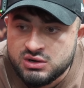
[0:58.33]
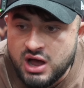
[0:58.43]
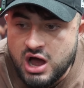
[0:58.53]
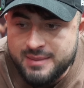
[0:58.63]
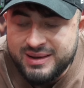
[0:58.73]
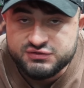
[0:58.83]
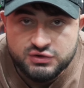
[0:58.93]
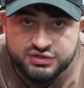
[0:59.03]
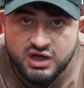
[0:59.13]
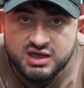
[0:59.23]
uh, about
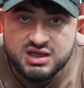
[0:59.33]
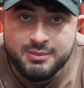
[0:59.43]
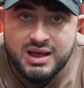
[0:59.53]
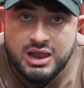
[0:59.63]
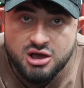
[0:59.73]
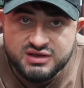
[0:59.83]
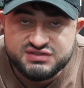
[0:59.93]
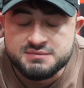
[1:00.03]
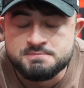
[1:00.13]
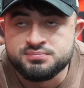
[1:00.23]
two thirty at my
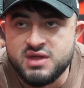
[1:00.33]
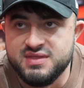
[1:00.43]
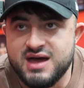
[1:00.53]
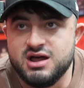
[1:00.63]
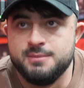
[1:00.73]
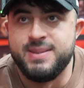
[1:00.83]
lowest, and then I'm